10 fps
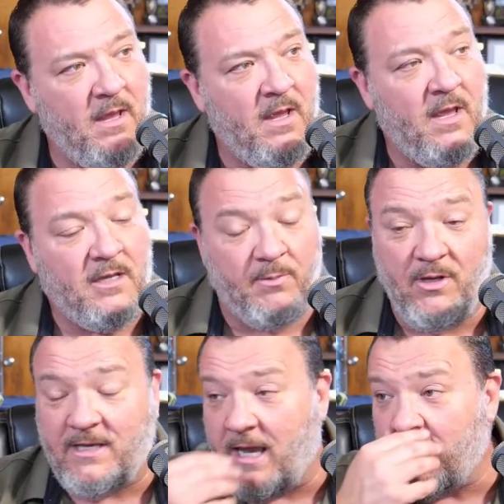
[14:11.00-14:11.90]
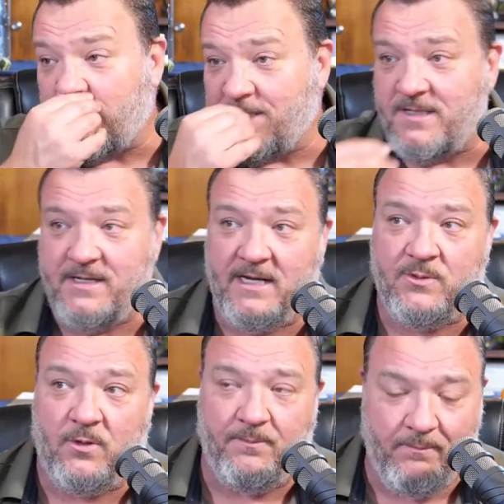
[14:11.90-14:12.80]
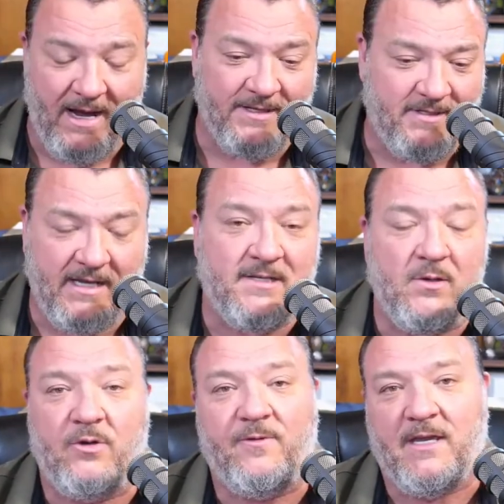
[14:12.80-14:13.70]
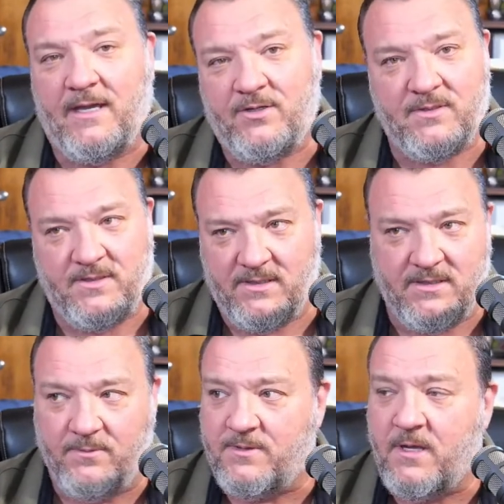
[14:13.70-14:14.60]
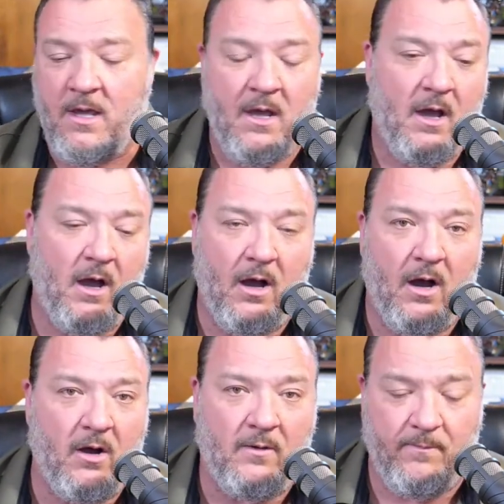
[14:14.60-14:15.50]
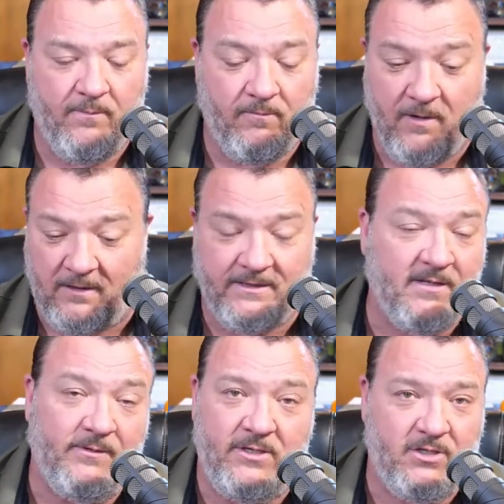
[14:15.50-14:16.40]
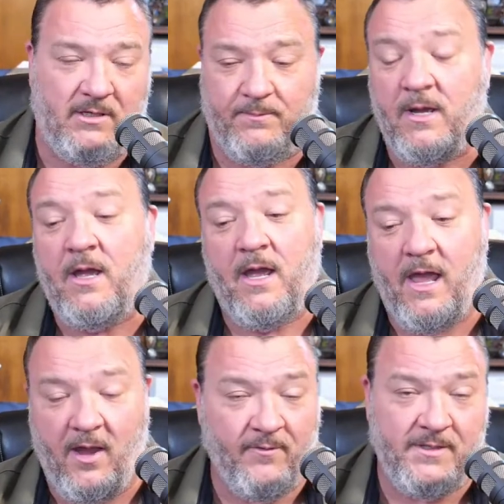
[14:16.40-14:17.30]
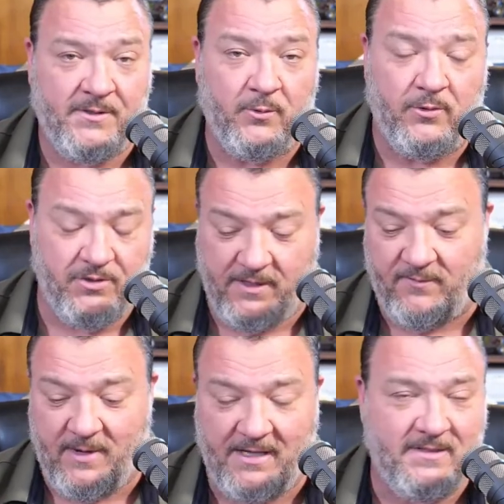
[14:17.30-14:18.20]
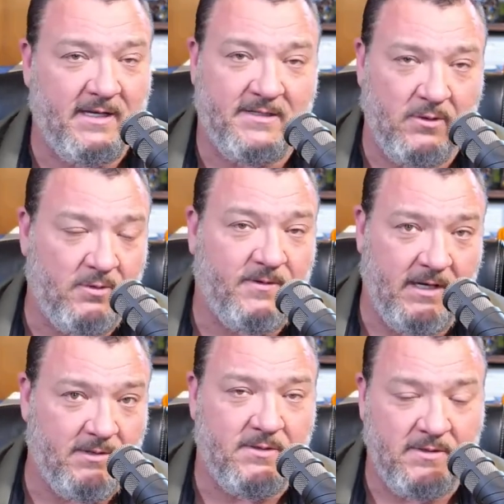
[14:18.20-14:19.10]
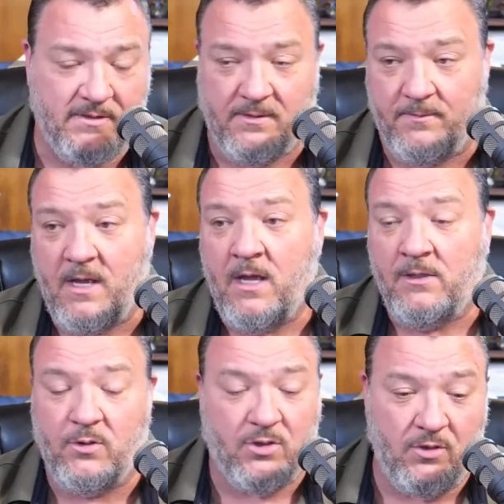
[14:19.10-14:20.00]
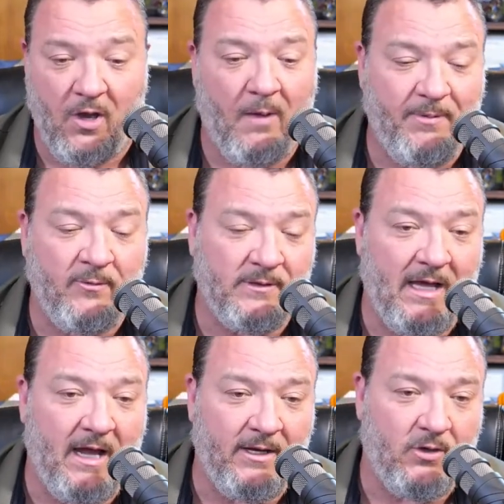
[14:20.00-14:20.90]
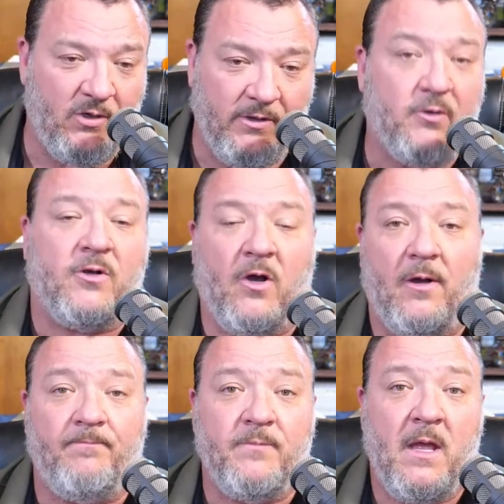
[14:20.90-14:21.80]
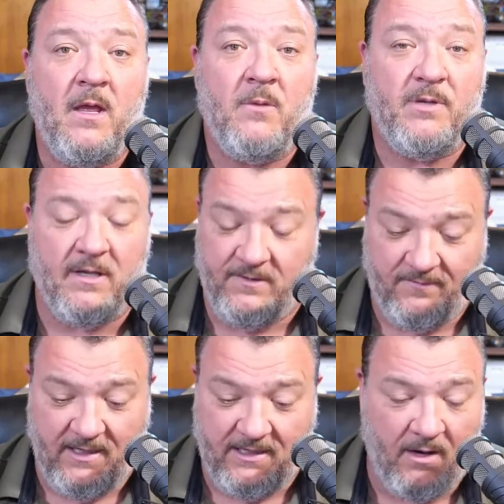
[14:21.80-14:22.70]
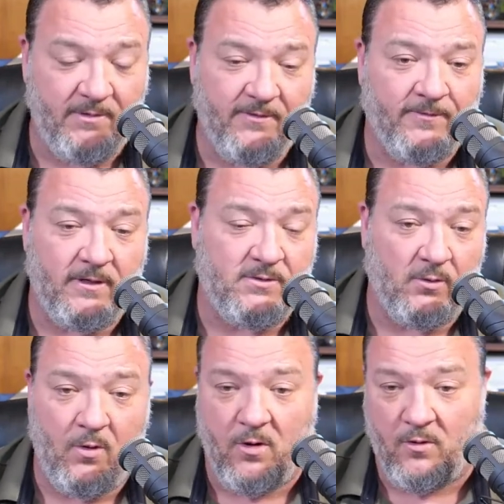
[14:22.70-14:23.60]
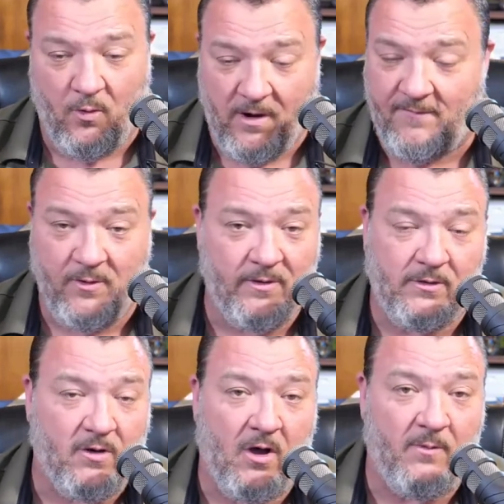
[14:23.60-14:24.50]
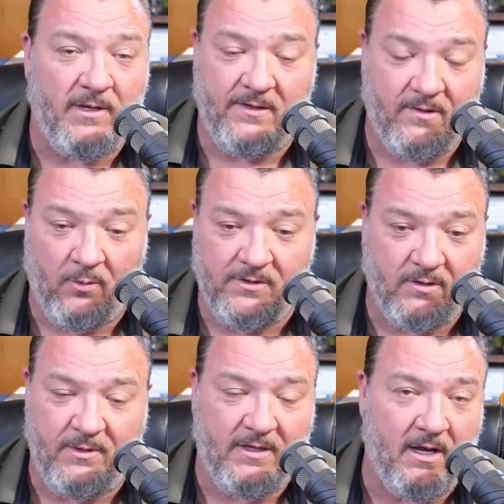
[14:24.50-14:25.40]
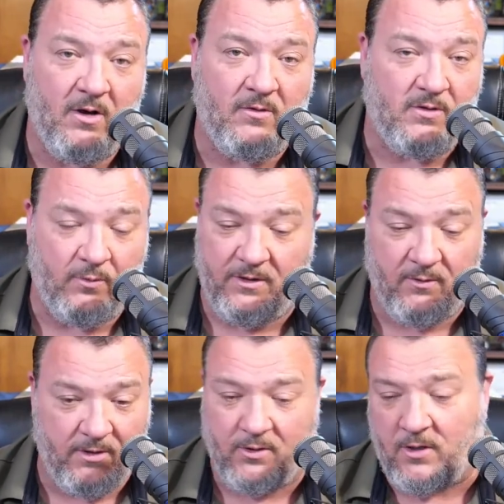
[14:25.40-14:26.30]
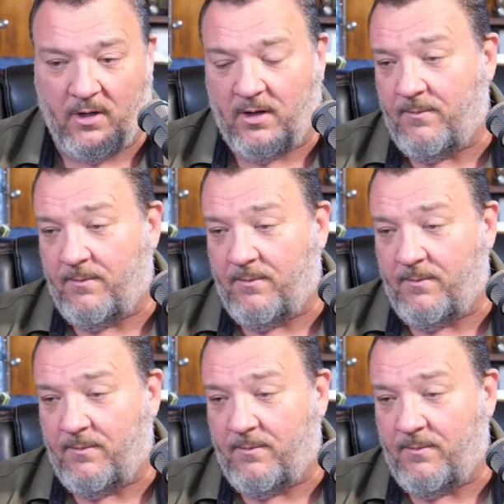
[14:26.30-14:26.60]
Communications is the next one. Mass text notification systems are relatively cheap. Every school should have a mass text notification system. You should not be relying on your intercom. Because if they come in the front door or wherever your intercom is, no one's going to be there doing your intercom.